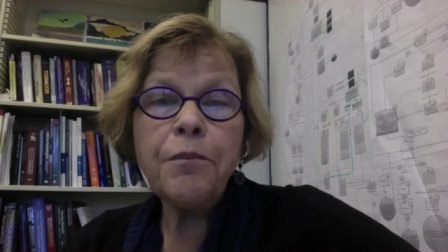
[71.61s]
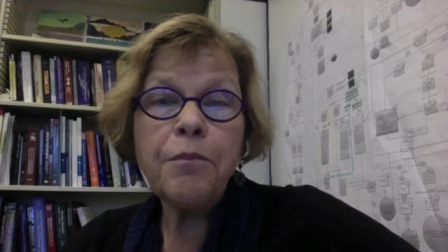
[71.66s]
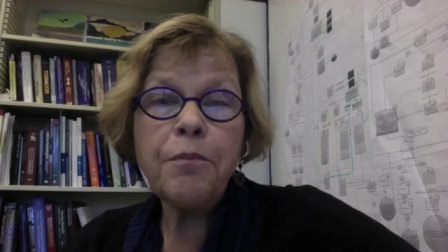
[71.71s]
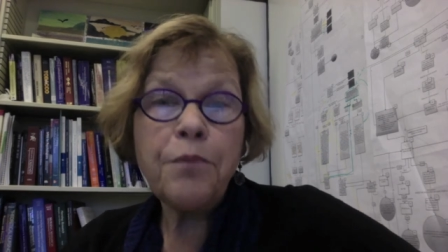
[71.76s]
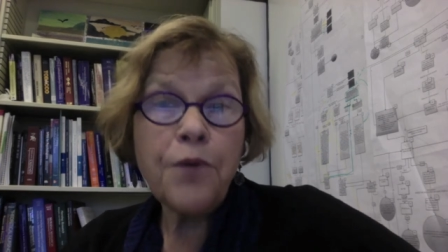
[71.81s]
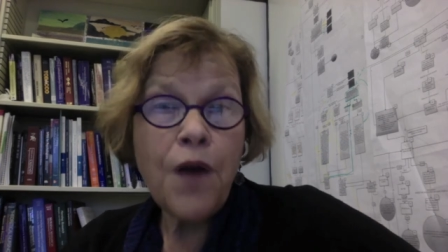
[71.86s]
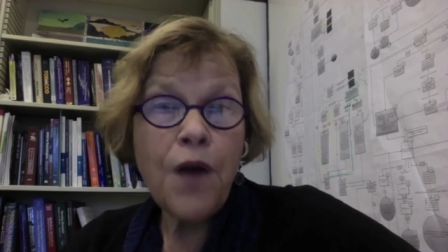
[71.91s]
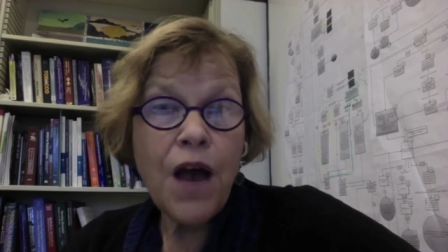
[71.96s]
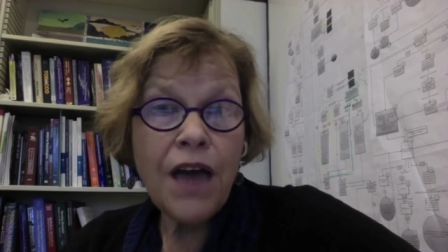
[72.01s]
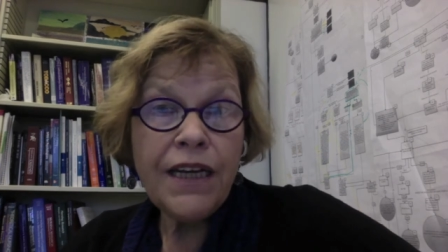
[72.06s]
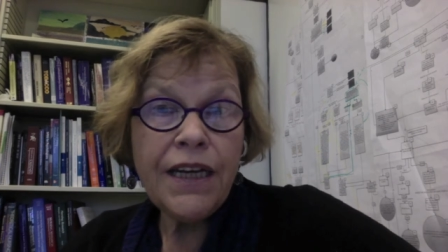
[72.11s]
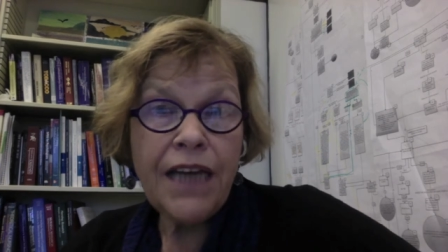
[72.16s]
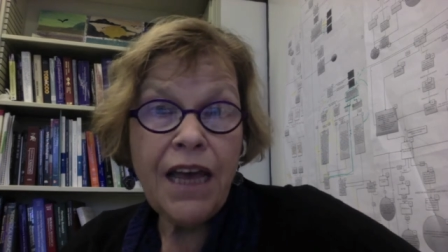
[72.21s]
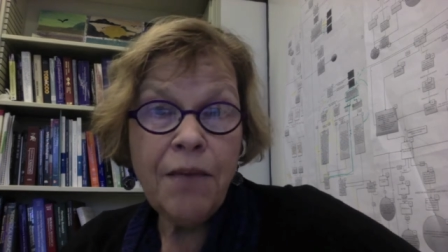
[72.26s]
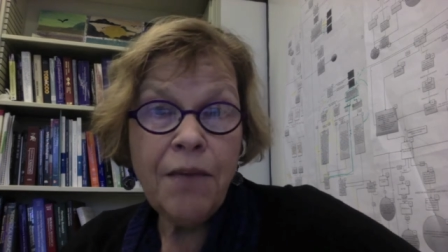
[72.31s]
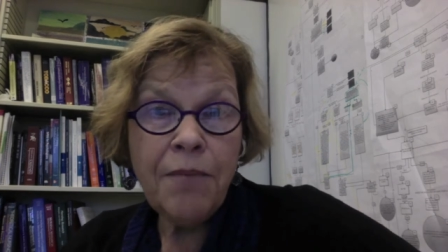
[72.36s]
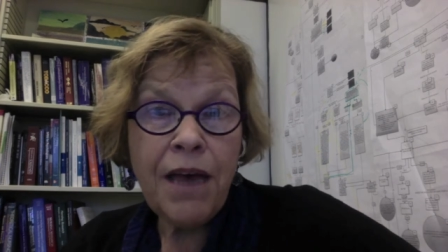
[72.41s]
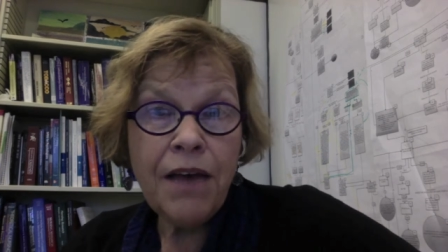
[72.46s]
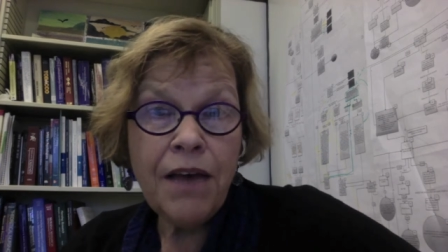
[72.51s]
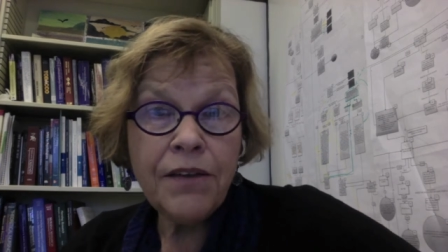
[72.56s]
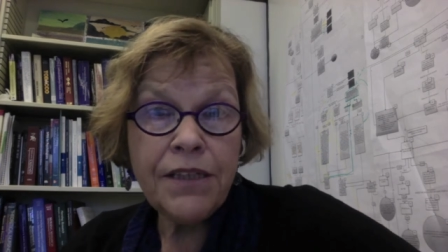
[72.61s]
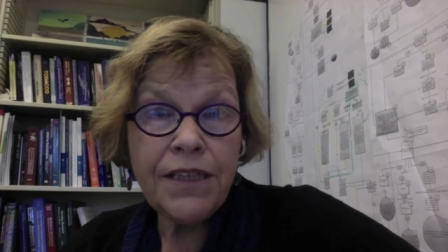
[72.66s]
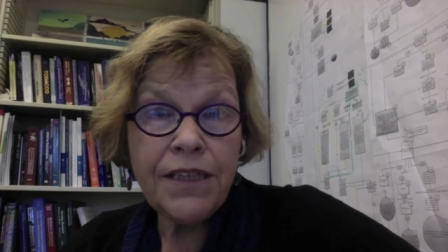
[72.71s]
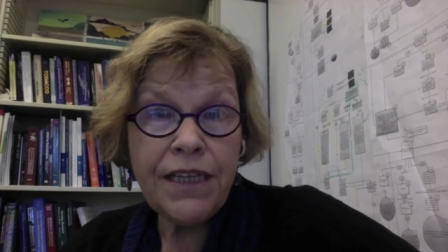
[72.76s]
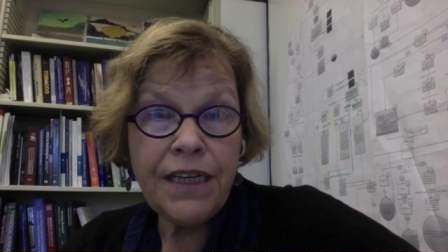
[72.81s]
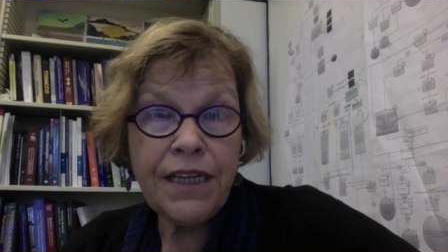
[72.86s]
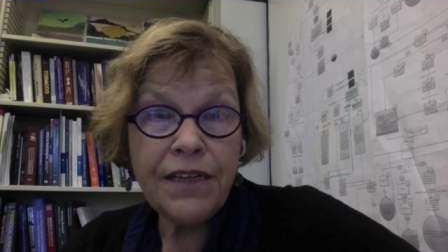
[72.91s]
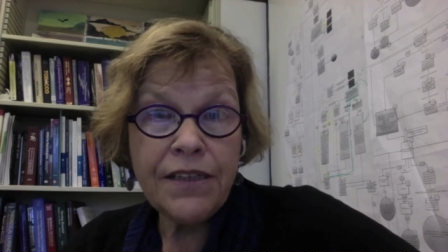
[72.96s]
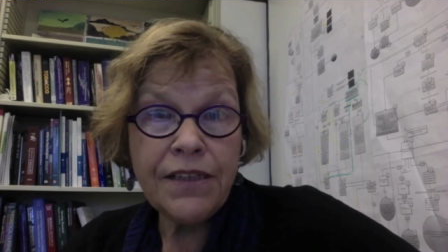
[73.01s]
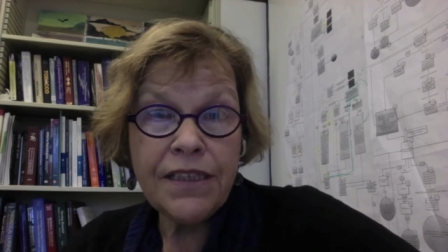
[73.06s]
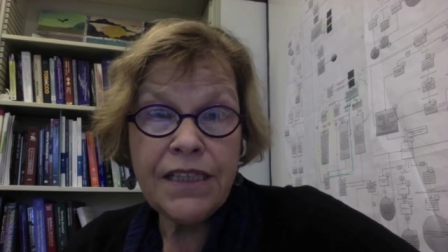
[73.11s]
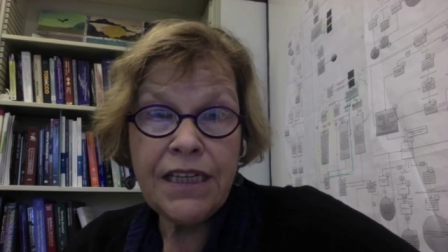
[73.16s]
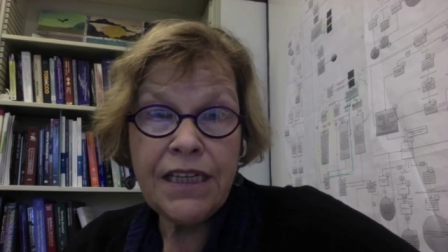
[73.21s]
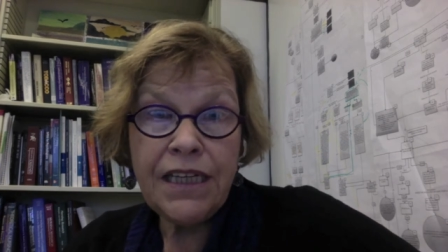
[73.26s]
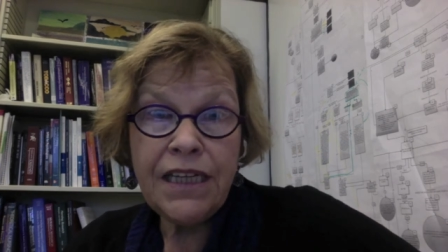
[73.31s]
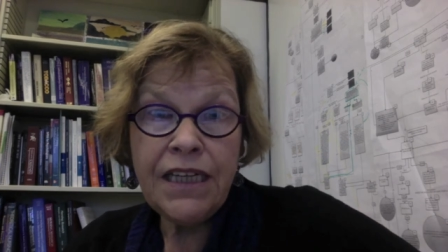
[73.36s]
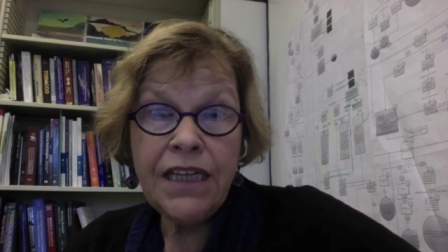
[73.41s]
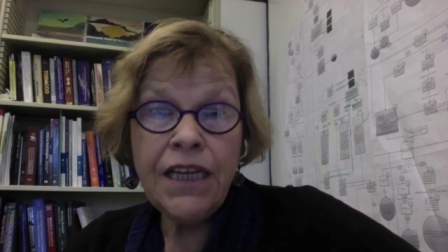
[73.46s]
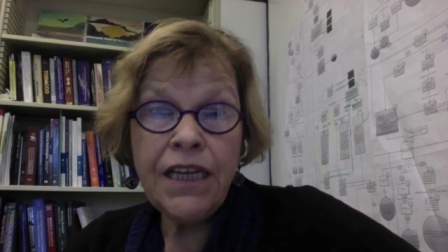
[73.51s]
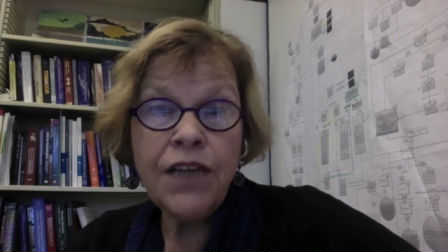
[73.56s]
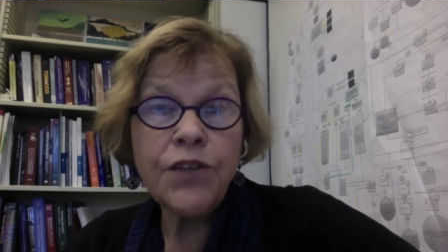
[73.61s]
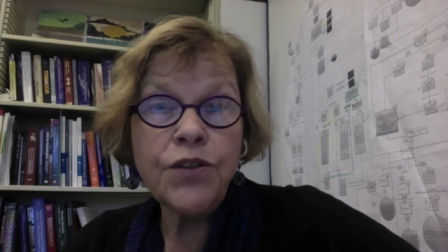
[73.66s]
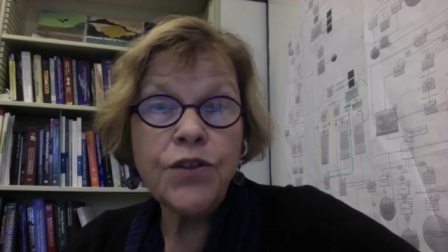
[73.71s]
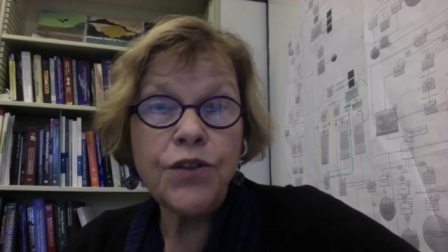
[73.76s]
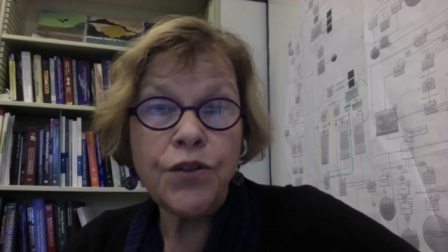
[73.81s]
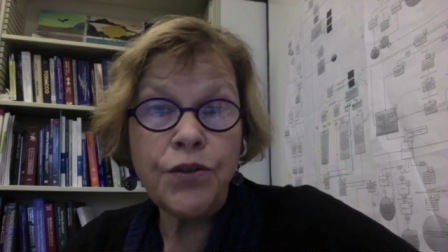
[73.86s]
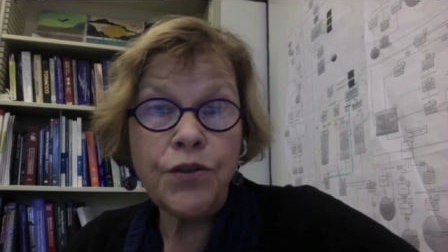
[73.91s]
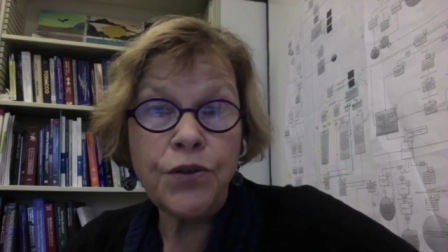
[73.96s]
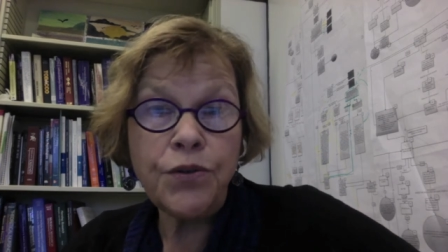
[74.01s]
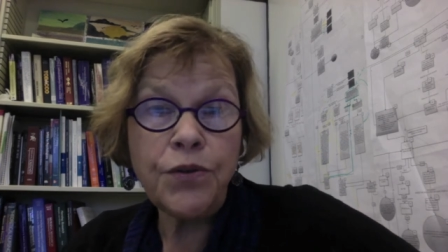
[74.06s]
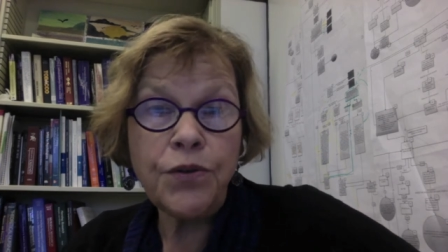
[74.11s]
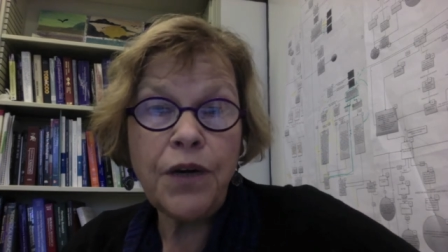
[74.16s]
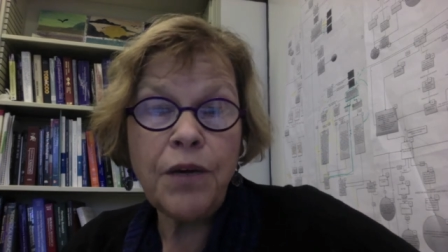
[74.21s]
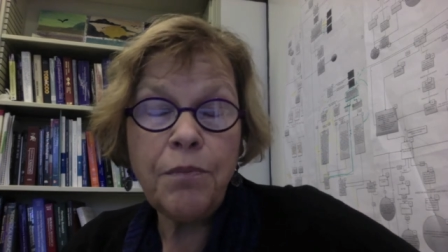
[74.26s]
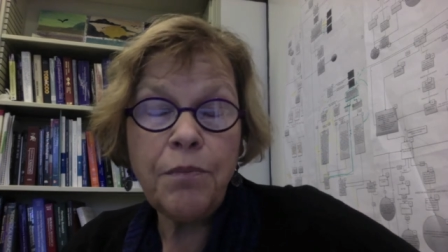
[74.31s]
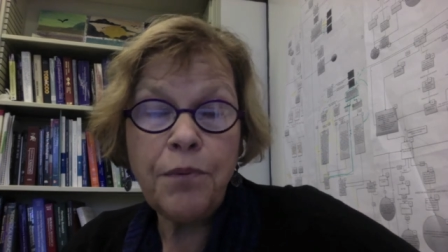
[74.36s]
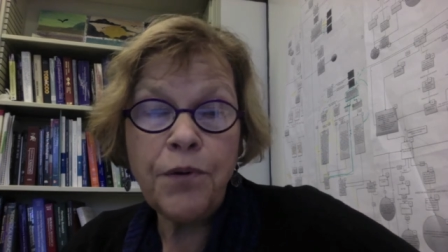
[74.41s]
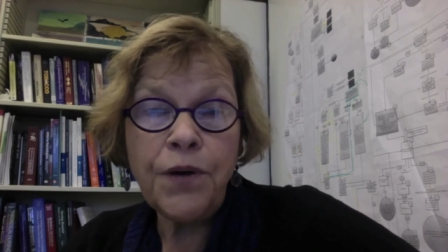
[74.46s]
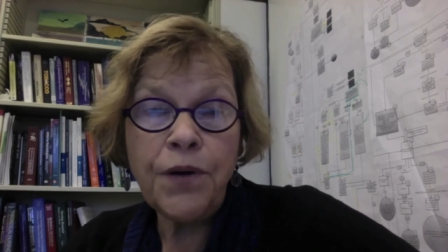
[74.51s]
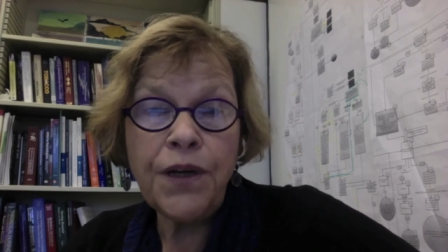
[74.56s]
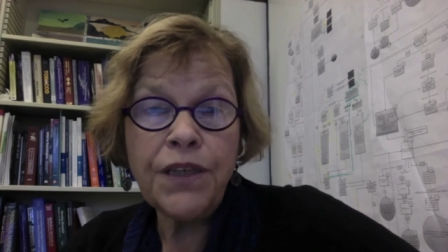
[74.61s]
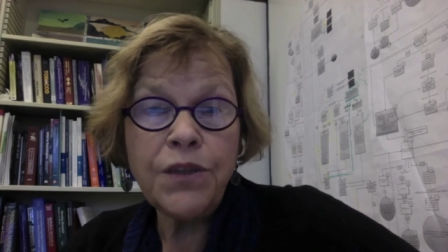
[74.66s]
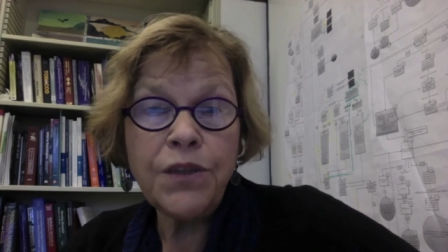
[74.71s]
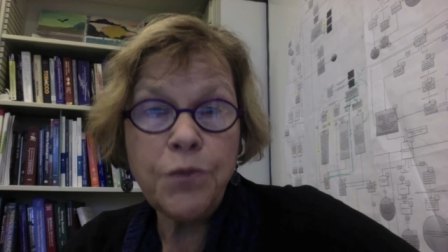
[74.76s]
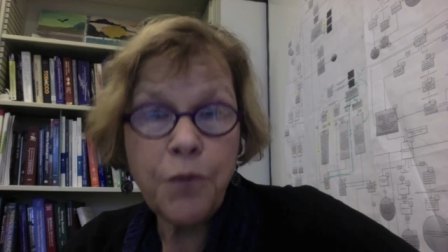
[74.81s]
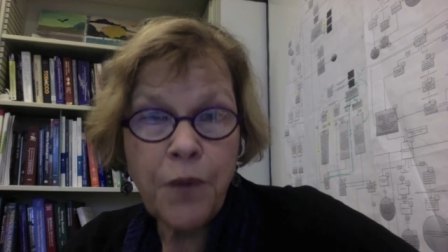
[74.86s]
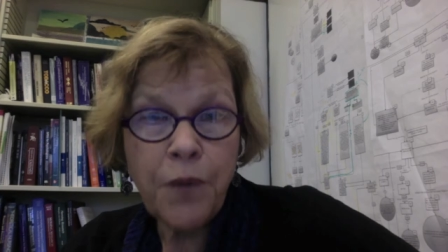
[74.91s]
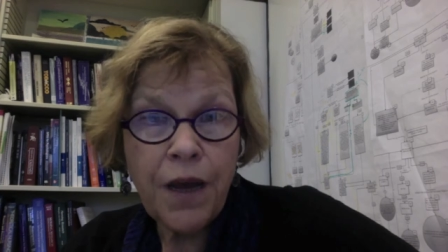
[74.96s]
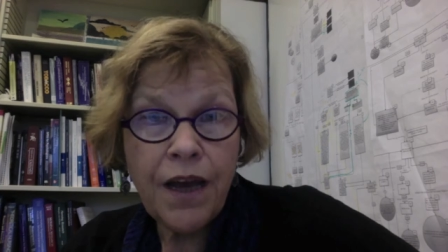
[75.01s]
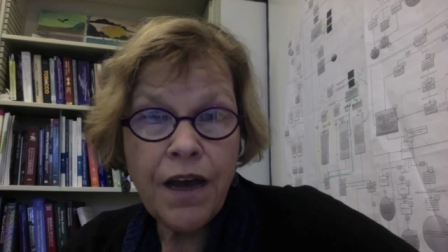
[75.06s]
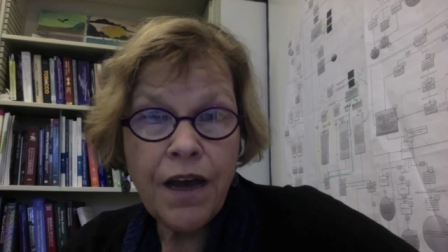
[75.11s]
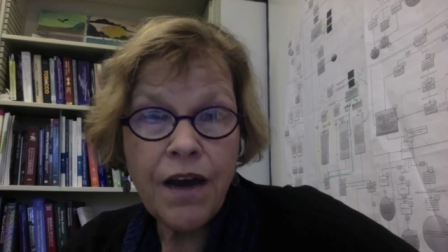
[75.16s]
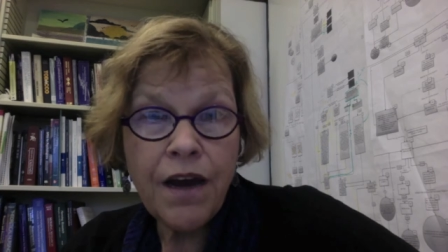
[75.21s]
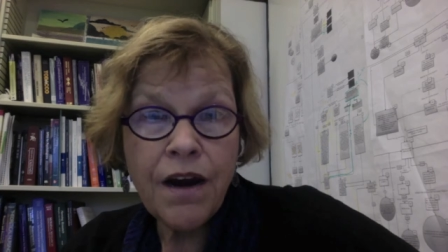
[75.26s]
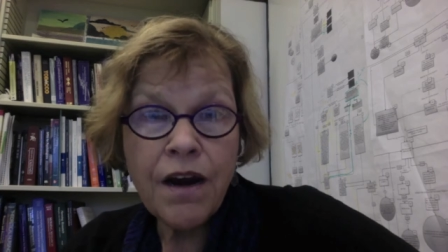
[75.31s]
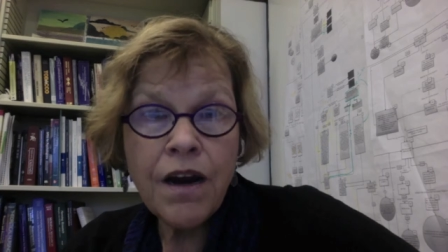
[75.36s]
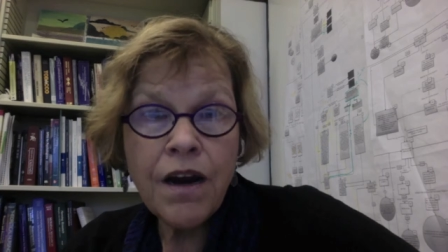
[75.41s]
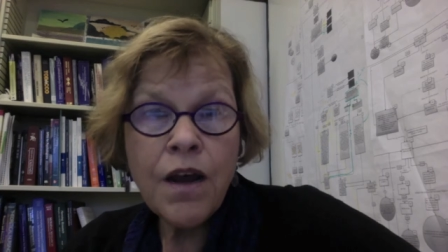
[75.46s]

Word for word: brought mHealth T L C to a point where